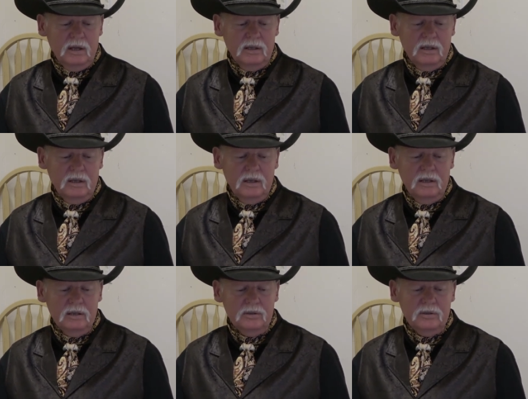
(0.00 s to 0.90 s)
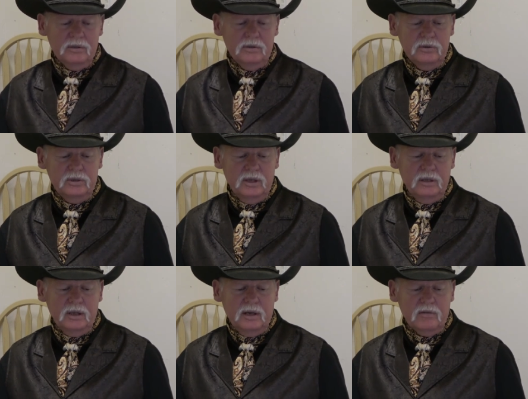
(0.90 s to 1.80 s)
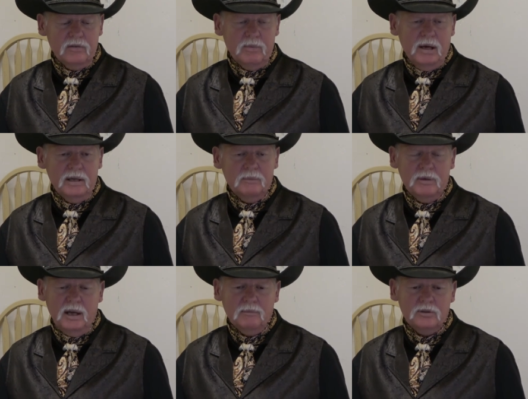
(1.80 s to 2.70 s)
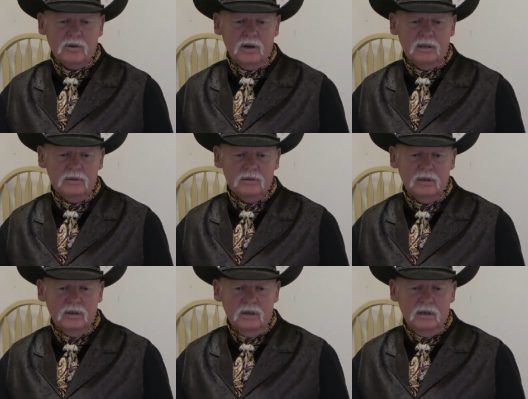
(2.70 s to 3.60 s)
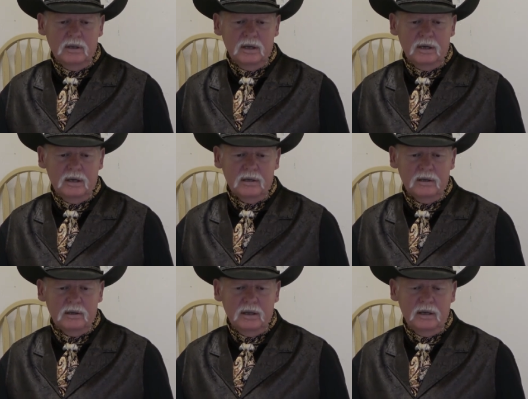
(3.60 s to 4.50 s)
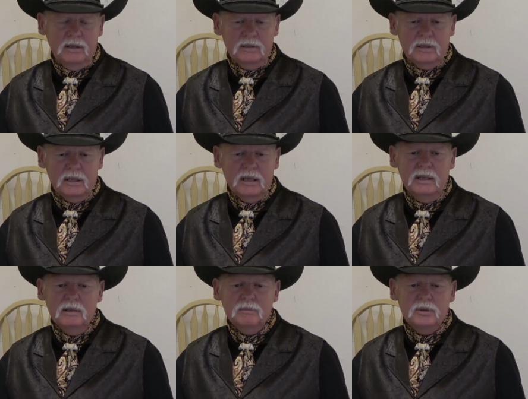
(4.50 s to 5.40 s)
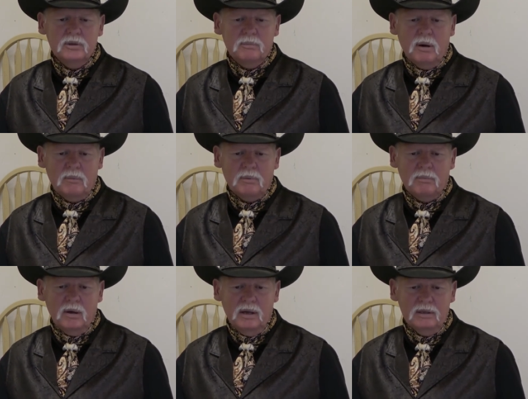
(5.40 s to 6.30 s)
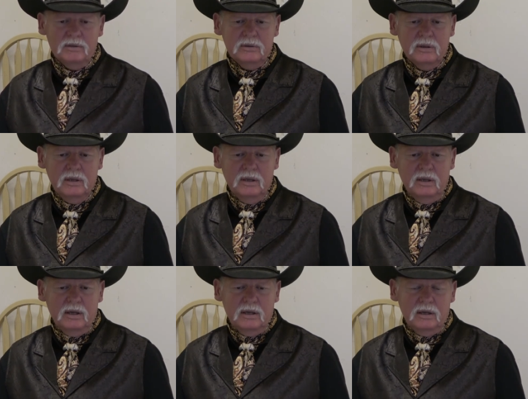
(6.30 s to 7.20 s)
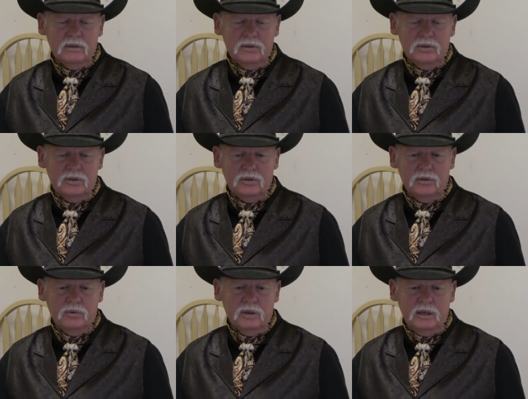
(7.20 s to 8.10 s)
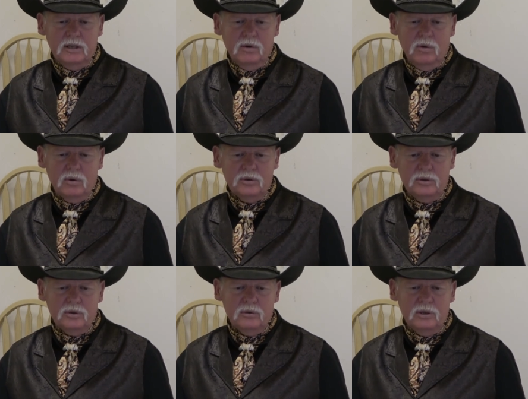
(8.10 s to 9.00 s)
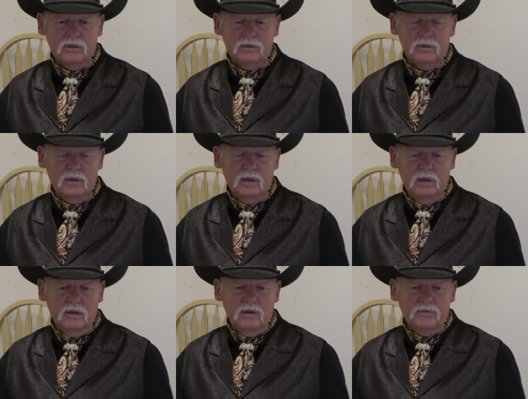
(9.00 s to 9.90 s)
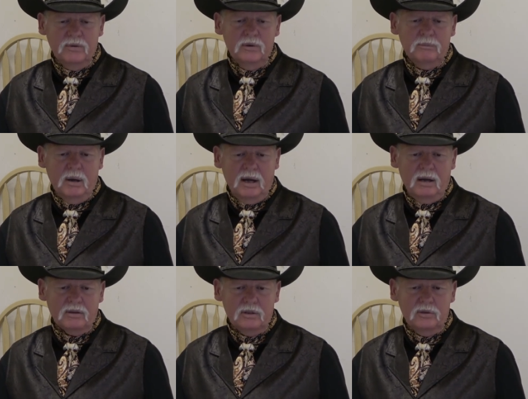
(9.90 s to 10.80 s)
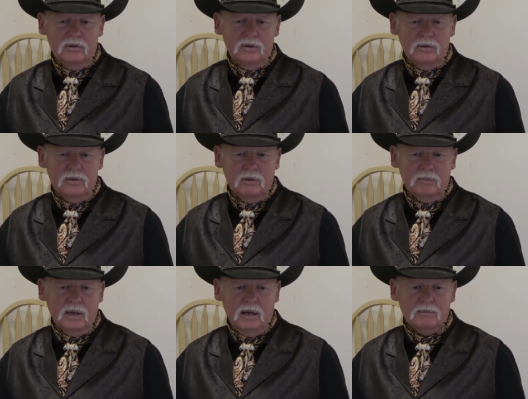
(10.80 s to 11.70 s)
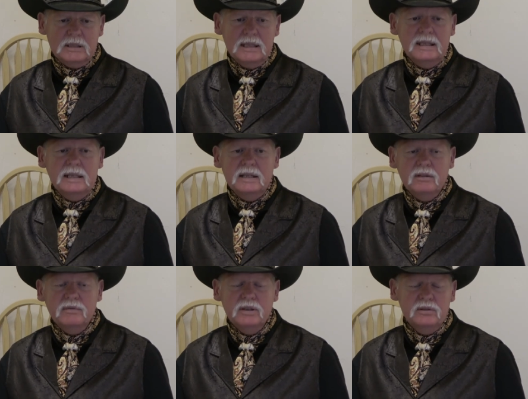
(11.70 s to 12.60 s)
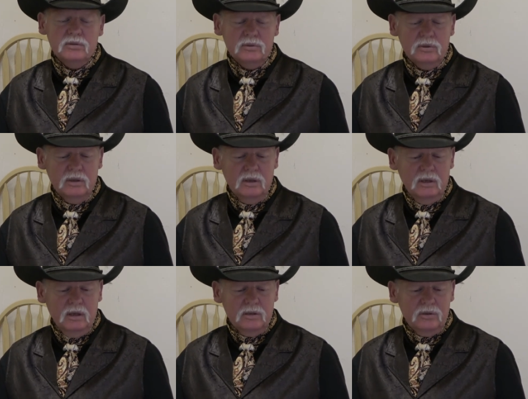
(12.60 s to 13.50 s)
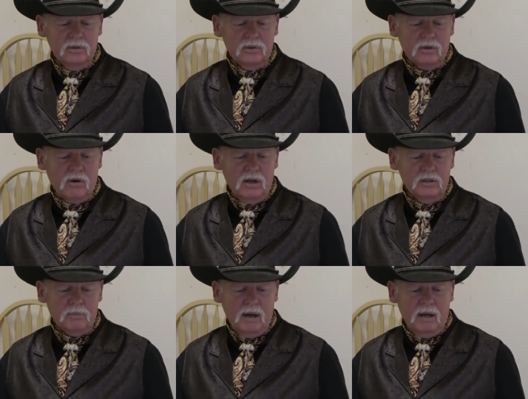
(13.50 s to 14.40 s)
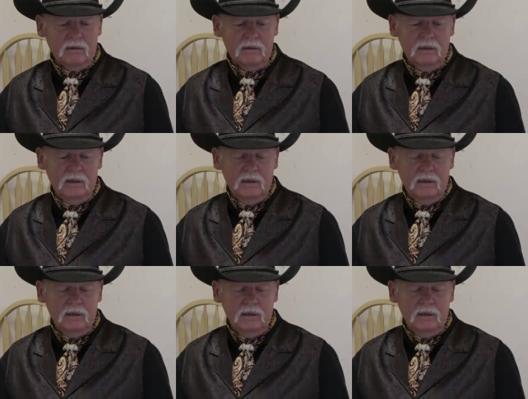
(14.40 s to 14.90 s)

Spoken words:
And then it is to see that everybody obtains grace. That is to lead them to the proper place. Just you would lead a horse to his food pile. You sometimes lead individuals to their grace pile,